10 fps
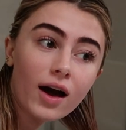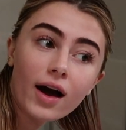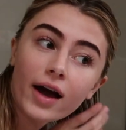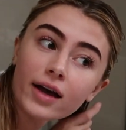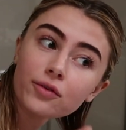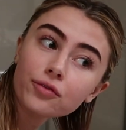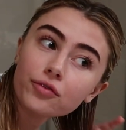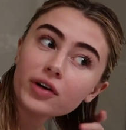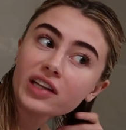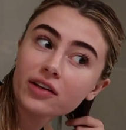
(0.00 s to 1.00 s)
I
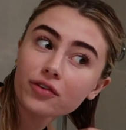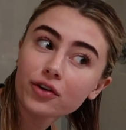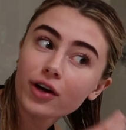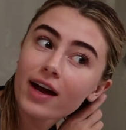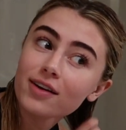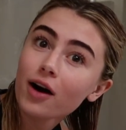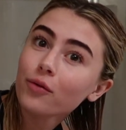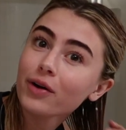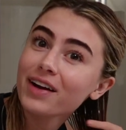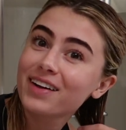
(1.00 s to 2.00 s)
really regret not
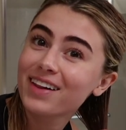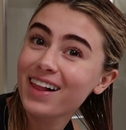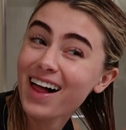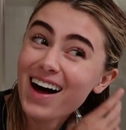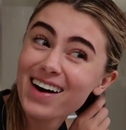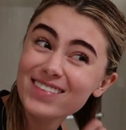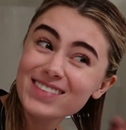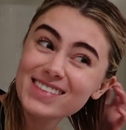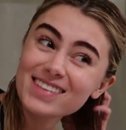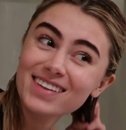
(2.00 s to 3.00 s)
wearing
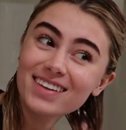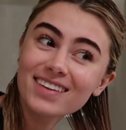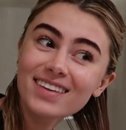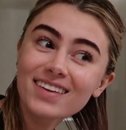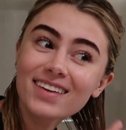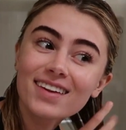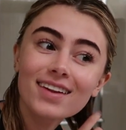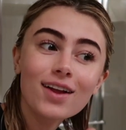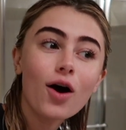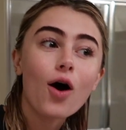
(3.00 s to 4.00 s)
gloves.
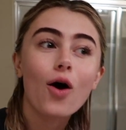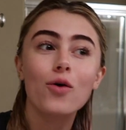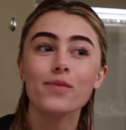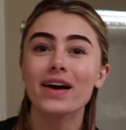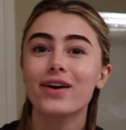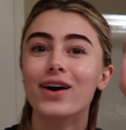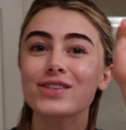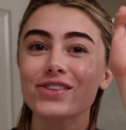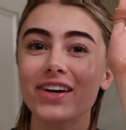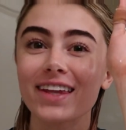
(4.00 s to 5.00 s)
Oh my
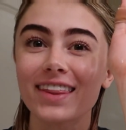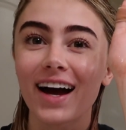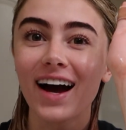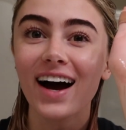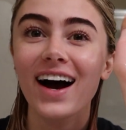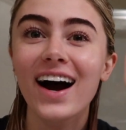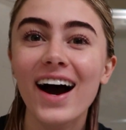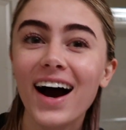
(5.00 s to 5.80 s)
gosh, look at that.